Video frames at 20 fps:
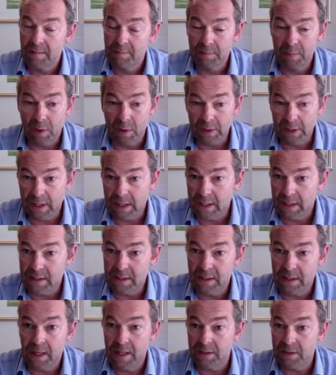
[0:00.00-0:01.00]

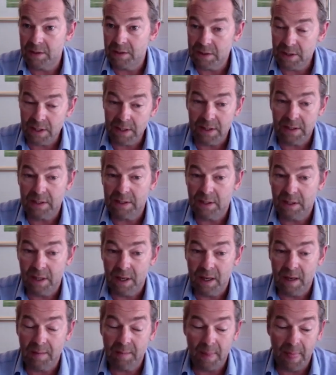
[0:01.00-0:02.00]
bodies and agencies,
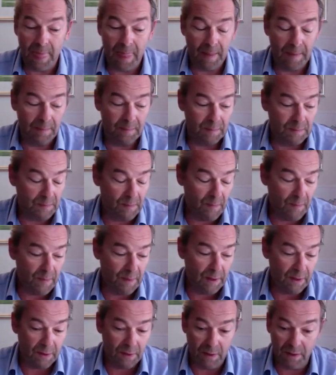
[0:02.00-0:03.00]

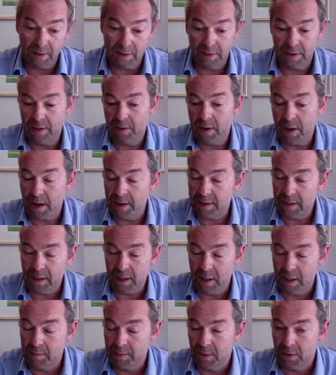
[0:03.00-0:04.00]
either
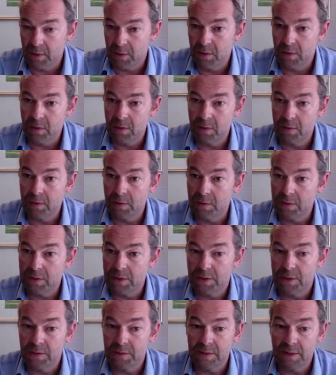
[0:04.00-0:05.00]
global or
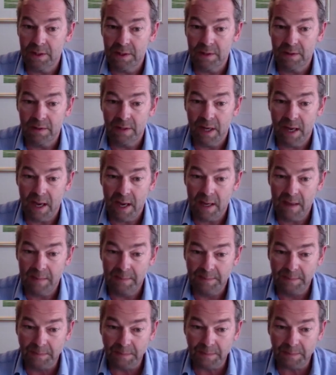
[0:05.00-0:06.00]
to do with the UK.
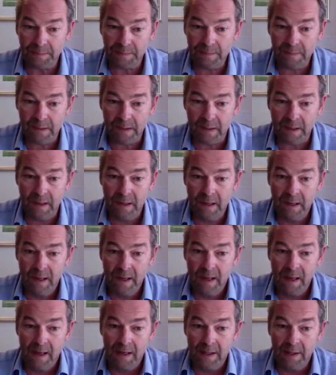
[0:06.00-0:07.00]

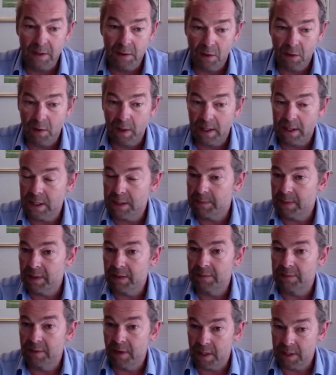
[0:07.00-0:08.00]
You'll quickly
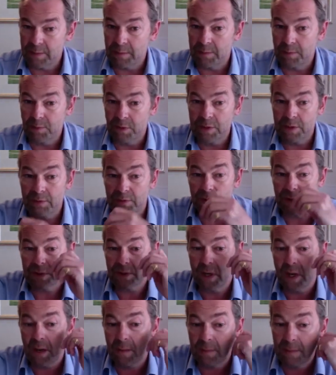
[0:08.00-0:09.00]
spend a vast proportion of your
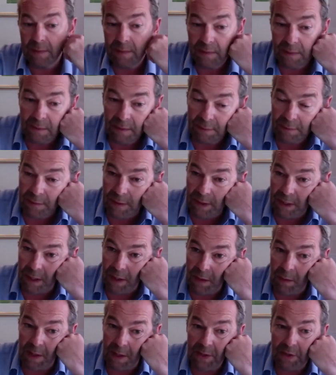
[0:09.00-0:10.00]
time filling
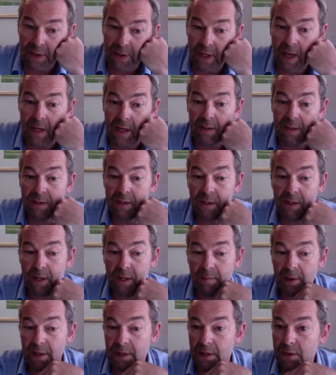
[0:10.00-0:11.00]
in questionnaires
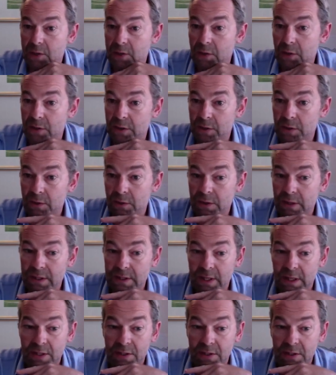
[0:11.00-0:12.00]
and making sure that your
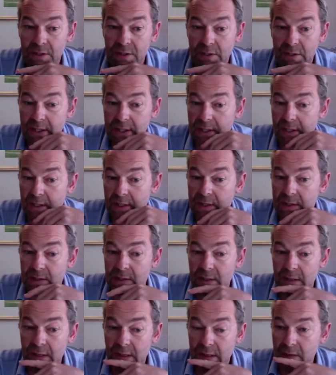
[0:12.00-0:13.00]
organization is hitting its
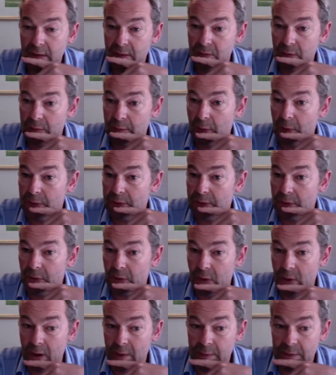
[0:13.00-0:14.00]
reporting
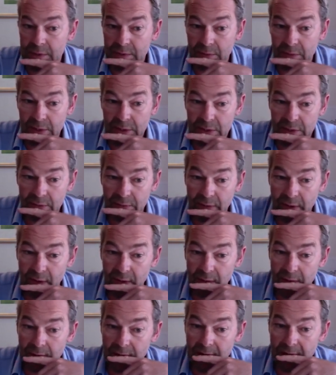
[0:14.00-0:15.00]
requirements for each of
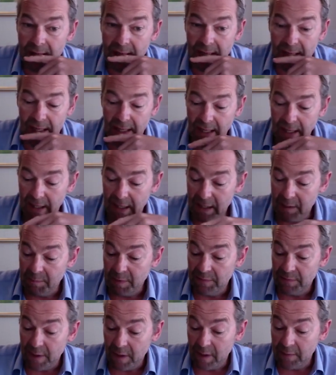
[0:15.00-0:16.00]
those. And it can
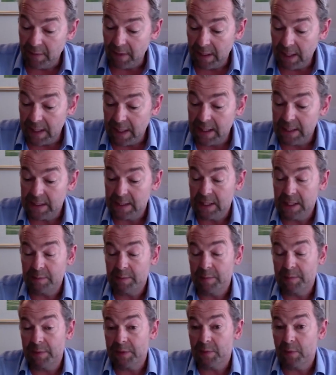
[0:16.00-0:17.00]
be very, very easy to
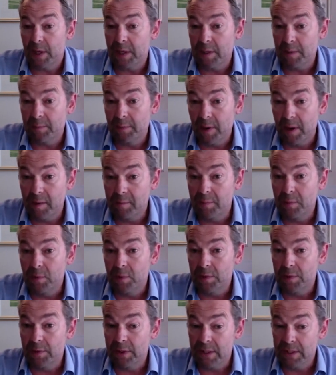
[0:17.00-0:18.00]
be persuaded by
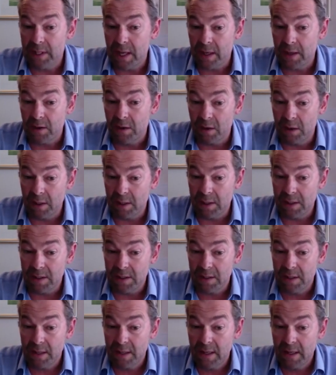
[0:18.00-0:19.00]
board or exec
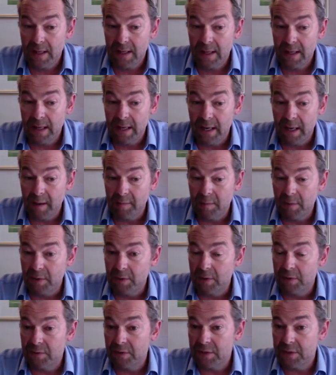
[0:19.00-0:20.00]
colleagues
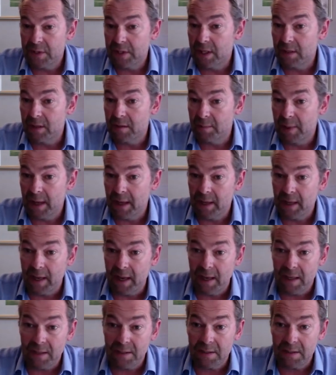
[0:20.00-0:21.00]
who have seen that Bank
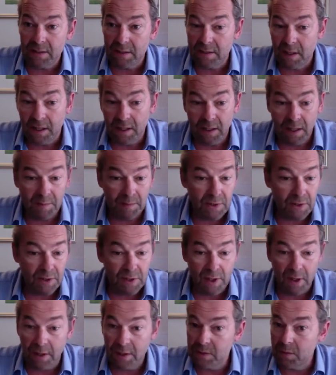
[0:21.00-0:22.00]
X has signed up to
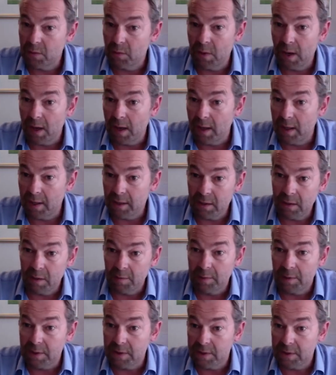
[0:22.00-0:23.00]
Charter Y and
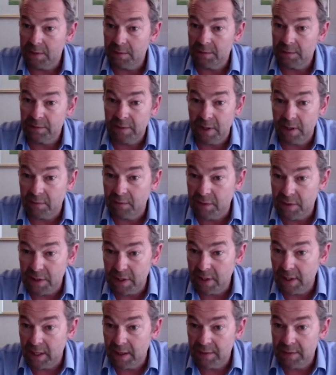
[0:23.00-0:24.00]
got positive coverage
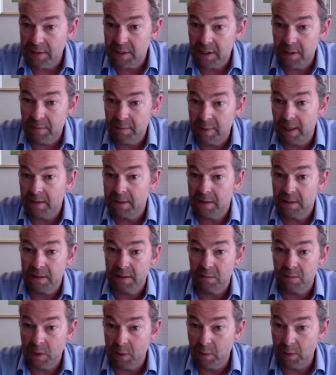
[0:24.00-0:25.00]
in the FT about it,
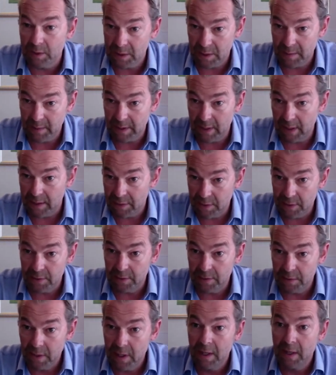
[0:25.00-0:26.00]
and we want some of that
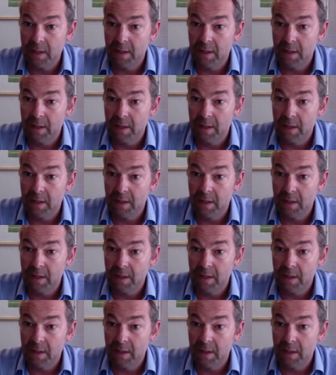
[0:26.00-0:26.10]
too,